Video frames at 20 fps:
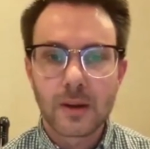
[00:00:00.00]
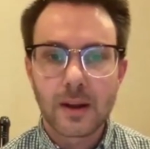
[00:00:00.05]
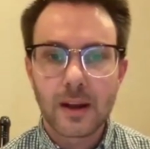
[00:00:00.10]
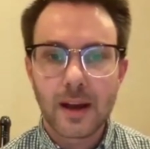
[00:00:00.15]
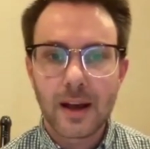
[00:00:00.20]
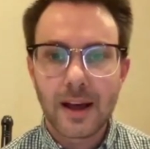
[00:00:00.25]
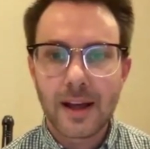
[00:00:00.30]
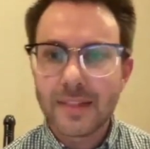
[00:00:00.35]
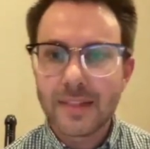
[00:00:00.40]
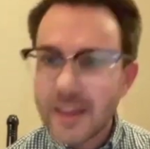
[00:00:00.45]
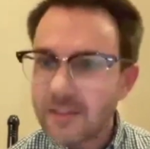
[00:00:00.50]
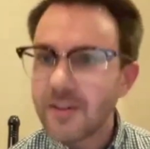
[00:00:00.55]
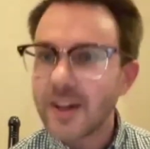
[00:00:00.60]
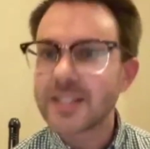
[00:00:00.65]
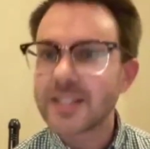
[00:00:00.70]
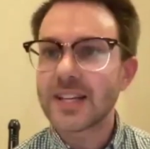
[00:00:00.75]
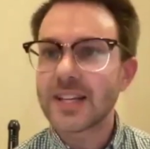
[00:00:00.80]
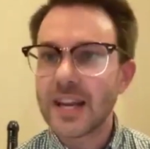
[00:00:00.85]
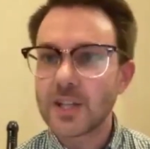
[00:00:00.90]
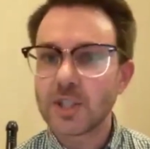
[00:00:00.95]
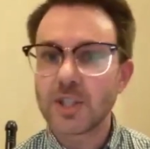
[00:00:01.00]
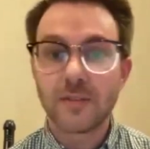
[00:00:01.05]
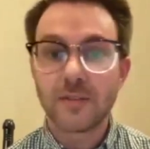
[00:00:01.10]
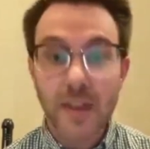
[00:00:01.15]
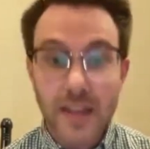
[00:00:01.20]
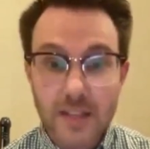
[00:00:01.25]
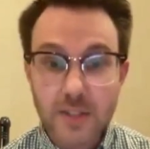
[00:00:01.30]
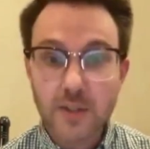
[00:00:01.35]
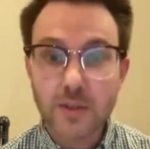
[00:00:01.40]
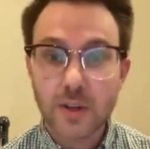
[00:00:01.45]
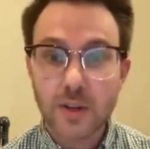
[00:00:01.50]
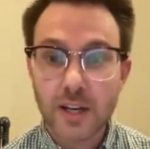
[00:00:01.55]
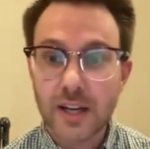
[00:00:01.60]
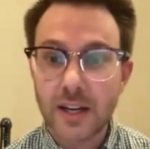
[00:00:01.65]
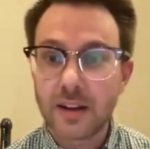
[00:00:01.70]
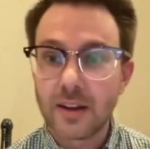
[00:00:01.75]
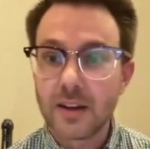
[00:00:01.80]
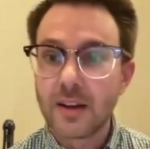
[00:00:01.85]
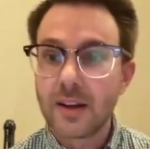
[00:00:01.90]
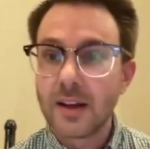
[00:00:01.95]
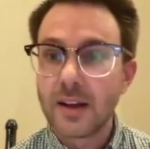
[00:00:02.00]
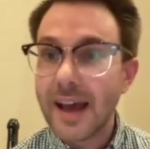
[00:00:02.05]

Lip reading: the investigation of history